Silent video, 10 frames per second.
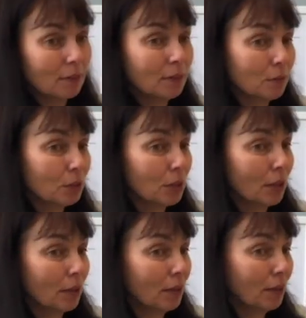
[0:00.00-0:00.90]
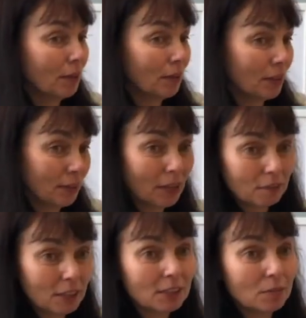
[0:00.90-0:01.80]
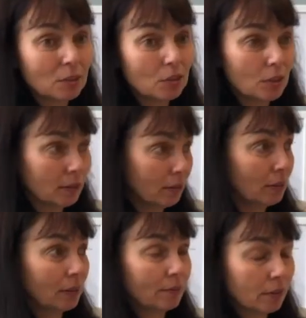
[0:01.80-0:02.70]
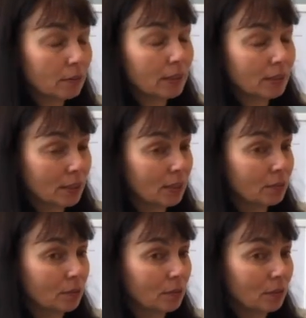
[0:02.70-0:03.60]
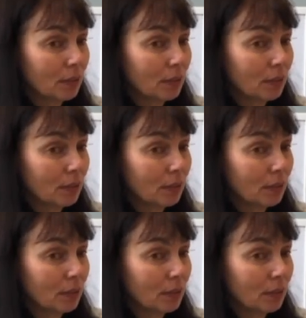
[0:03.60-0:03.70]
using the direct image, and it's very successful.